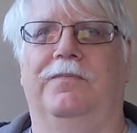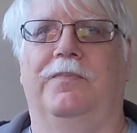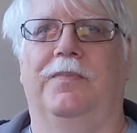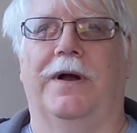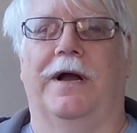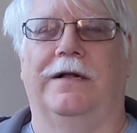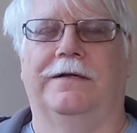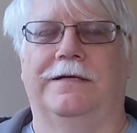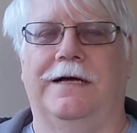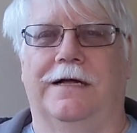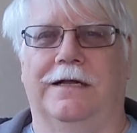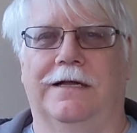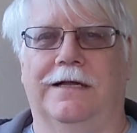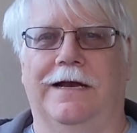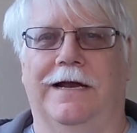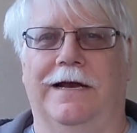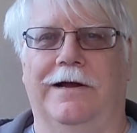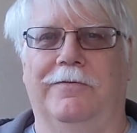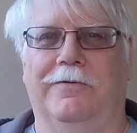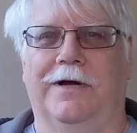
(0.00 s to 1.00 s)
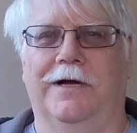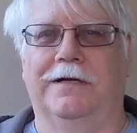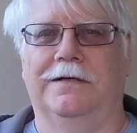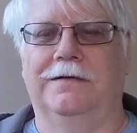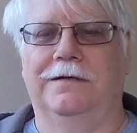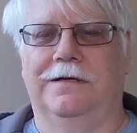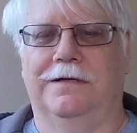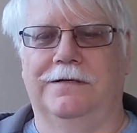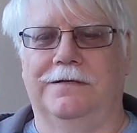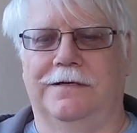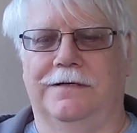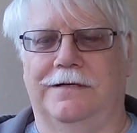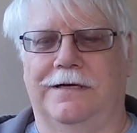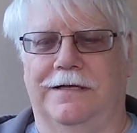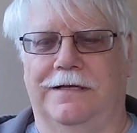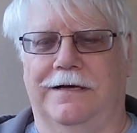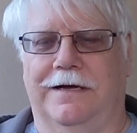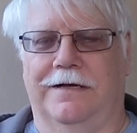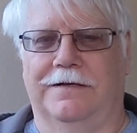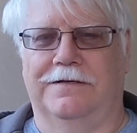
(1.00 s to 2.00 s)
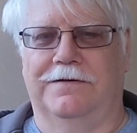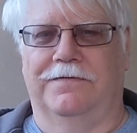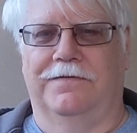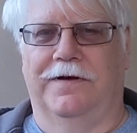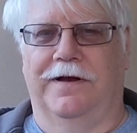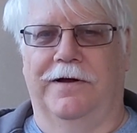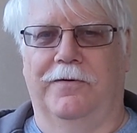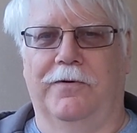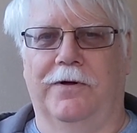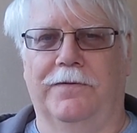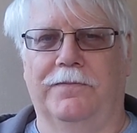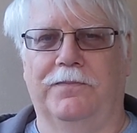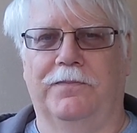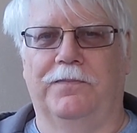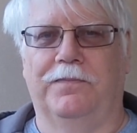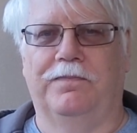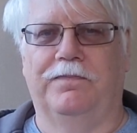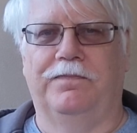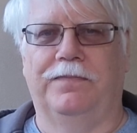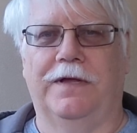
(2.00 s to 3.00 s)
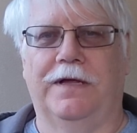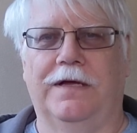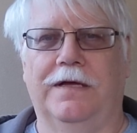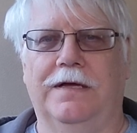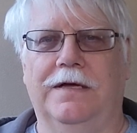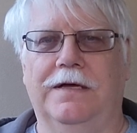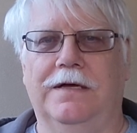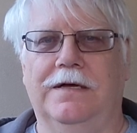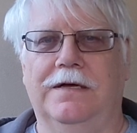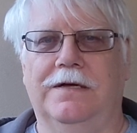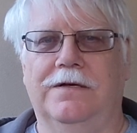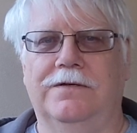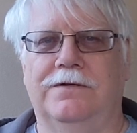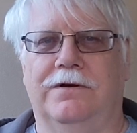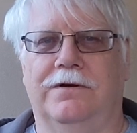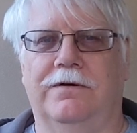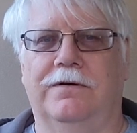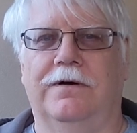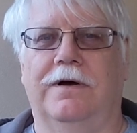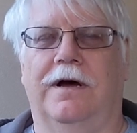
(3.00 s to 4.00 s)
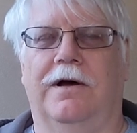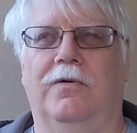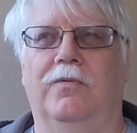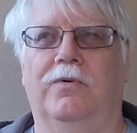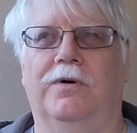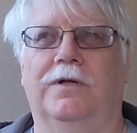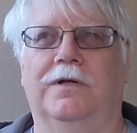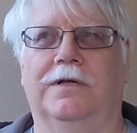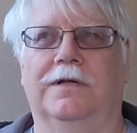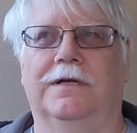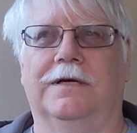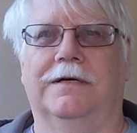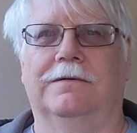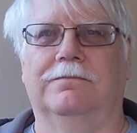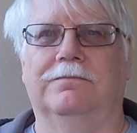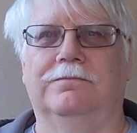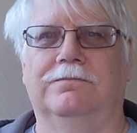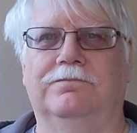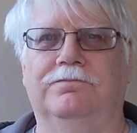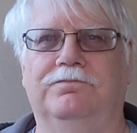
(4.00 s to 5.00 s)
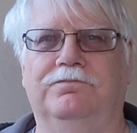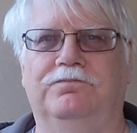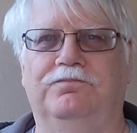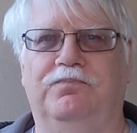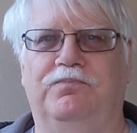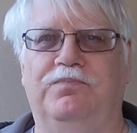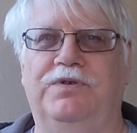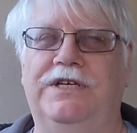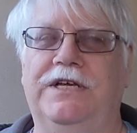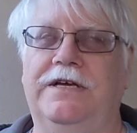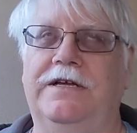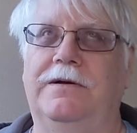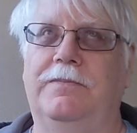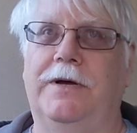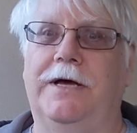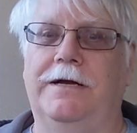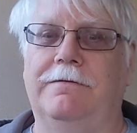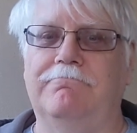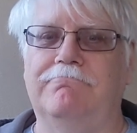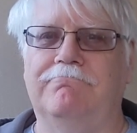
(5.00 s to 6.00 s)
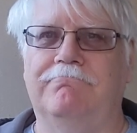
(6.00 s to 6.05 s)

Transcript: I'll tell it anyway because I think it's a funny one. So I will see you in a bit.